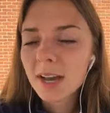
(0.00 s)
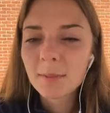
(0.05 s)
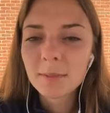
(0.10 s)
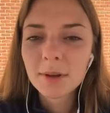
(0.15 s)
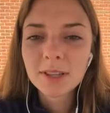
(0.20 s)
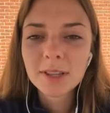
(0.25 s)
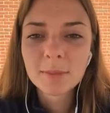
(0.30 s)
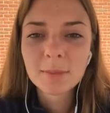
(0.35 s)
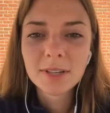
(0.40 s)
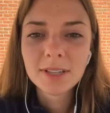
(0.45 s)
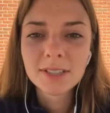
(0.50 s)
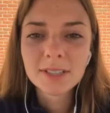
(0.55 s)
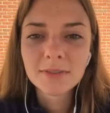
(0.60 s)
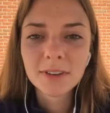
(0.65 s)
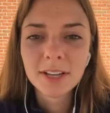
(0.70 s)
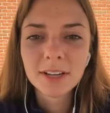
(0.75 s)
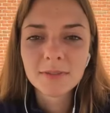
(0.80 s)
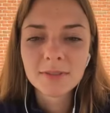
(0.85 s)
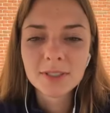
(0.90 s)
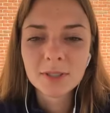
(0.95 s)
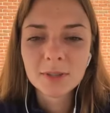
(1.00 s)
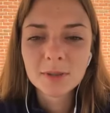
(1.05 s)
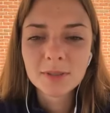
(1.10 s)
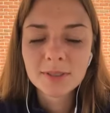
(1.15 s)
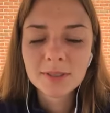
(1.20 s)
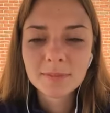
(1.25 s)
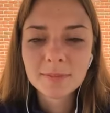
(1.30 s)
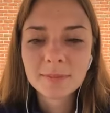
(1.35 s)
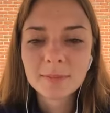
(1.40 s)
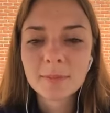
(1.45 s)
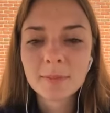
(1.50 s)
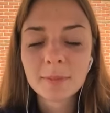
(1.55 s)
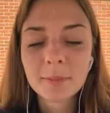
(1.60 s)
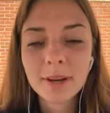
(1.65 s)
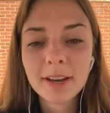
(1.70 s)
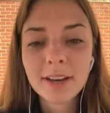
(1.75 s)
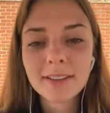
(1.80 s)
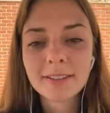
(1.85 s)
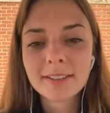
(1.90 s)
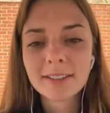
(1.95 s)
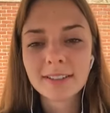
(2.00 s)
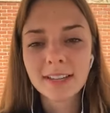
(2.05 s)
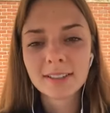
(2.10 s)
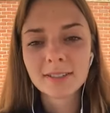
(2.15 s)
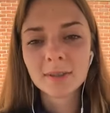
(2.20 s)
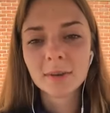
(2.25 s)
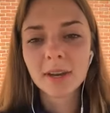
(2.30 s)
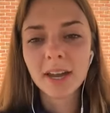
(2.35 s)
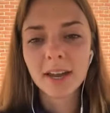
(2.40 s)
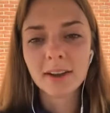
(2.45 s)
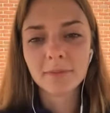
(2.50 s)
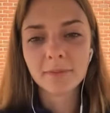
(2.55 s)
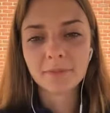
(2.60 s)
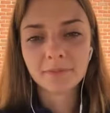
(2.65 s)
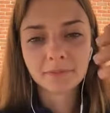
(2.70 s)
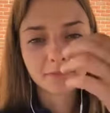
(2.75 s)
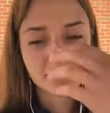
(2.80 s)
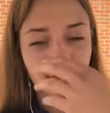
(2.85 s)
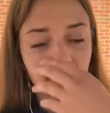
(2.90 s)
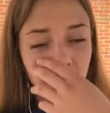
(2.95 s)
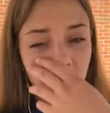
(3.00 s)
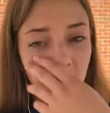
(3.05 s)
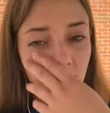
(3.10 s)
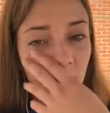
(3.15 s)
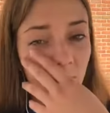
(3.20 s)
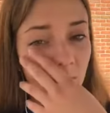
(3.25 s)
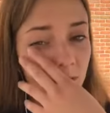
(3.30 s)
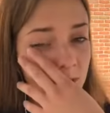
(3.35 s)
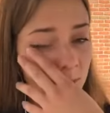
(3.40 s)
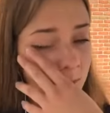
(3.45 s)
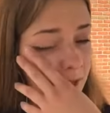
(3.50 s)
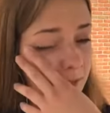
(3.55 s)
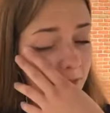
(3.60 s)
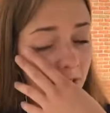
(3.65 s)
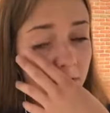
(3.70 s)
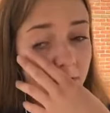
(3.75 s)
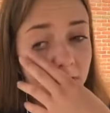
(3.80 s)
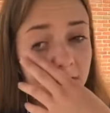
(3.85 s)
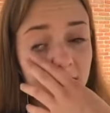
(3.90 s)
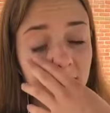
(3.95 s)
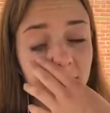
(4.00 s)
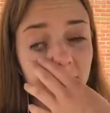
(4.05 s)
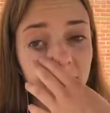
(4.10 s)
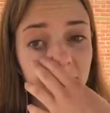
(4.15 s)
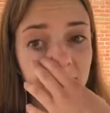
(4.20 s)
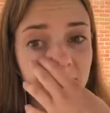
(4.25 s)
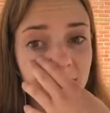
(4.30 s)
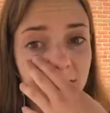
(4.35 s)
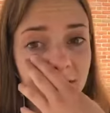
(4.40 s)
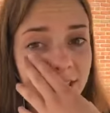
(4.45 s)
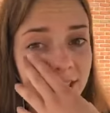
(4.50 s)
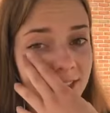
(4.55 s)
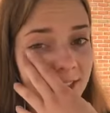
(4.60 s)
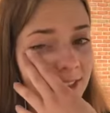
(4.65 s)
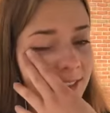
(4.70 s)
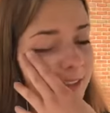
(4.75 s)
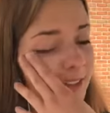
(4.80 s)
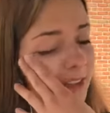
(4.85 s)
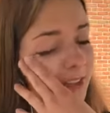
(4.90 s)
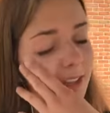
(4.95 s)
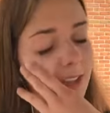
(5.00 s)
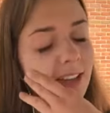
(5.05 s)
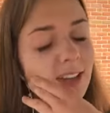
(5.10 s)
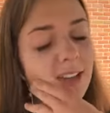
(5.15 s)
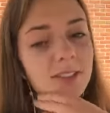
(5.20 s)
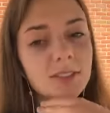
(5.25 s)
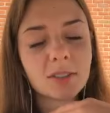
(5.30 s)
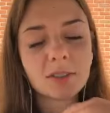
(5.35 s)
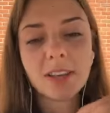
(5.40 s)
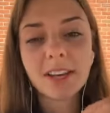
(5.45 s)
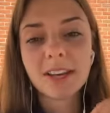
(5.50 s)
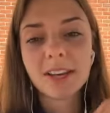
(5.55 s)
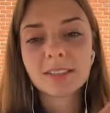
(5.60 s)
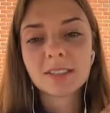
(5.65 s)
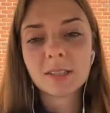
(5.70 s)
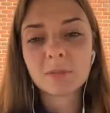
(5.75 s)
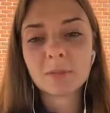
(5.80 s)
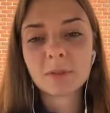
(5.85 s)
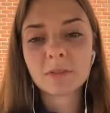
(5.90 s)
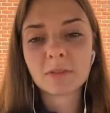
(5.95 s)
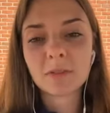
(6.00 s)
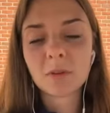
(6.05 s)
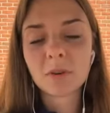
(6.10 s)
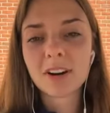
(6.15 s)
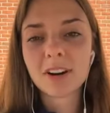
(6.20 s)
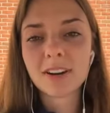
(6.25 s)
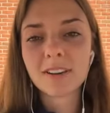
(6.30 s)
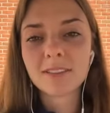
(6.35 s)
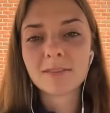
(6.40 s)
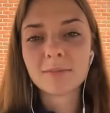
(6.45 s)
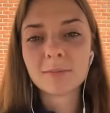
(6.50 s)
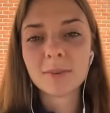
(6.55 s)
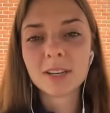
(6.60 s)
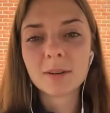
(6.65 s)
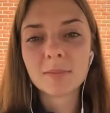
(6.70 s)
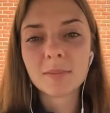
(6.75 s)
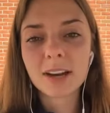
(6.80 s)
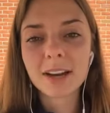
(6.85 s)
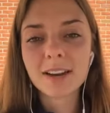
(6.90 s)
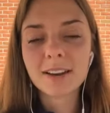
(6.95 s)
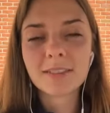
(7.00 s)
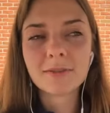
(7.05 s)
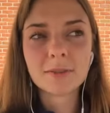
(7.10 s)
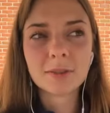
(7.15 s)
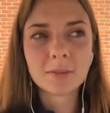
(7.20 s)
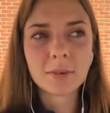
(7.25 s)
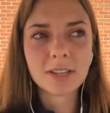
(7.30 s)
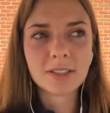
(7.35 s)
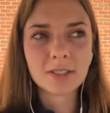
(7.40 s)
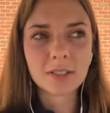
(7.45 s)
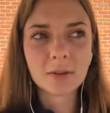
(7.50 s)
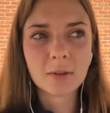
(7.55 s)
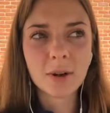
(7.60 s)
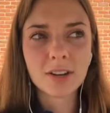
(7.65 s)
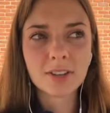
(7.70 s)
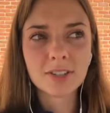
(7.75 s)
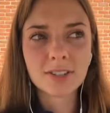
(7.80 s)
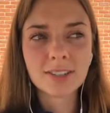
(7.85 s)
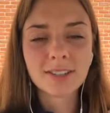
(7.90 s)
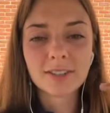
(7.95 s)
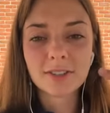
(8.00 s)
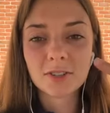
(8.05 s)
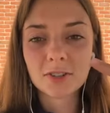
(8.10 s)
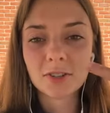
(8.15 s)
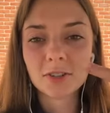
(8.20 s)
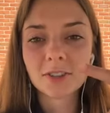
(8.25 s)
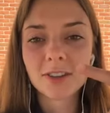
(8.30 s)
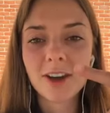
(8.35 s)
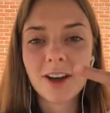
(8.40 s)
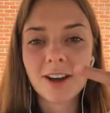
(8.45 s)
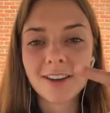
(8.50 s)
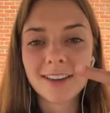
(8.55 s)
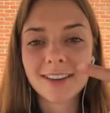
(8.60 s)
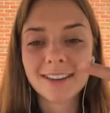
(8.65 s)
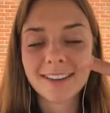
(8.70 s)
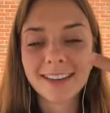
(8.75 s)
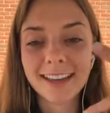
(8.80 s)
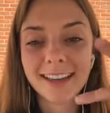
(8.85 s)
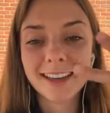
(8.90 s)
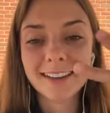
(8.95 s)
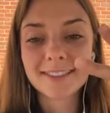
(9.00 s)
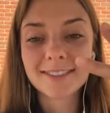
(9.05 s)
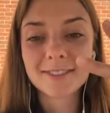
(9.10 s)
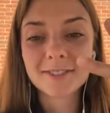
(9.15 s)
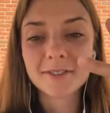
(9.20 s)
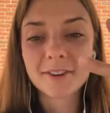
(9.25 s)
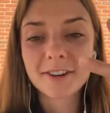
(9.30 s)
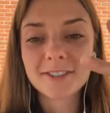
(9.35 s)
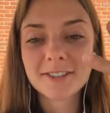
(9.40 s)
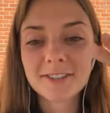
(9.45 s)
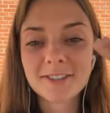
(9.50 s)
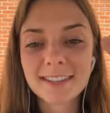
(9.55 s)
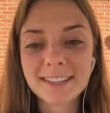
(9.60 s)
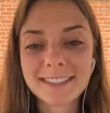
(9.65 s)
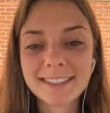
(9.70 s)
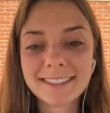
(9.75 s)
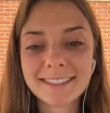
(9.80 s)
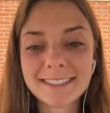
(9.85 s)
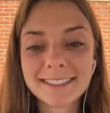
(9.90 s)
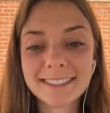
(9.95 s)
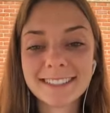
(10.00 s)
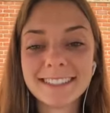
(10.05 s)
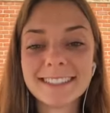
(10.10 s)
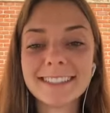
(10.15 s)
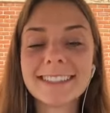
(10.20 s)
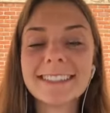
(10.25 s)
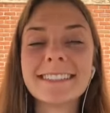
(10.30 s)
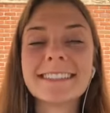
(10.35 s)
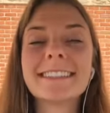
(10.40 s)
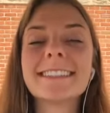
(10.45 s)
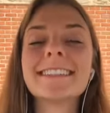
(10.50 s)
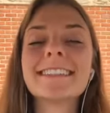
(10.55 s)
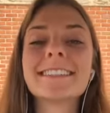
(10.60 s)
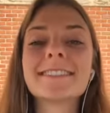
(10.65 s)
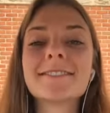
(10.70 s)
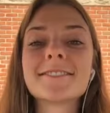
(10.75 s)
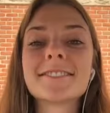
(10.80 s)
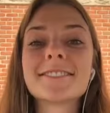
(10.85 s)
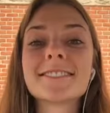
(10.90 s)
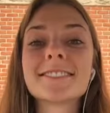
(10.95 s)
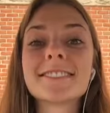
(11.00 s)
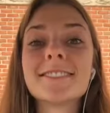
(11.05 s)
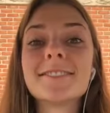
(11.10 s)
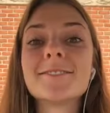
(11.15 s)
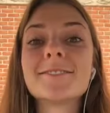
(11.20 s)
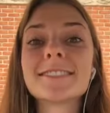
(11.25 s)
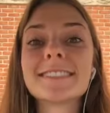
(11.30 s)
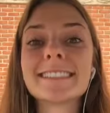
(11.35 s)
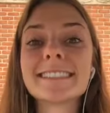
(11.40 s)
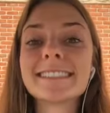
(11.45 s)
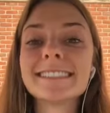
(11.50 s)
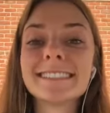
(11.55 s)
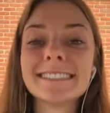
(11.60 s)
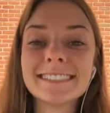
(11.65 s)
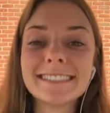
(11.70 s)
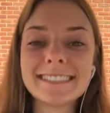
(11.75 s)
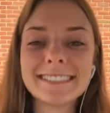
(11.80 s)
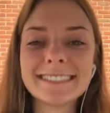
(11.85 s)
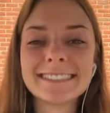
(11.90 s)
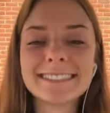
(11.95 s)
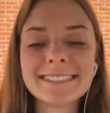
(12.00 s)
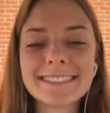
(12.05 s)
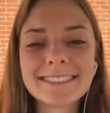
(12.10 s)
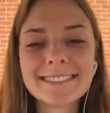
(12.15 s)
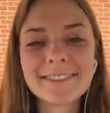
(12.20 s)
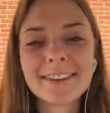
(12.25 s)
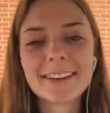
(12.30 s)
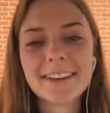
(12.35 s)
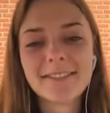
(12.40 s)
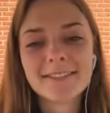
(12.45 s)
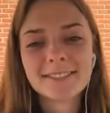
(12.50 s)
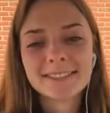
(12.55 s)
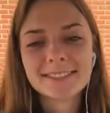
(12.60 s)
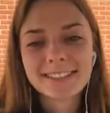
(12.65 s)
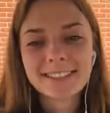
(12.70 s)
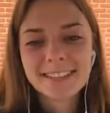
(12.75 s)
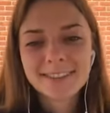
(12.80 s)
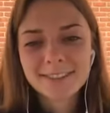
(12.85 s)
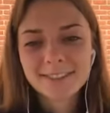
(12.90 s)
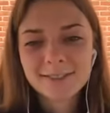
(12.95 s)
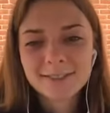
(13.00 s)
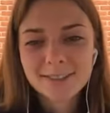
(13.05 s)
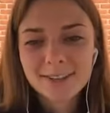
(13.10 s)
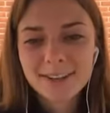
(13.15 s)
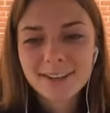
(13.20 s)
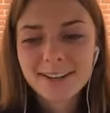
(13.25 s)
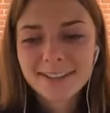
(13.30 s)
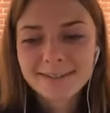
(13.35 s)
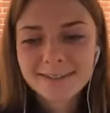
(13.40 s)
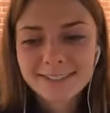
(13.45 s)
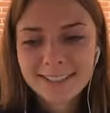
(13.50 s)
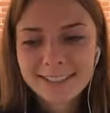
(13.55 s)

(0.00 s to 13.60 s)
I'm not the biggest fan of zoos, but that's okay. What's my favorite TV series? So like I said before, me and my roommates are watching Sherlock and Stranger Things. They're so good. So I'd have to say those are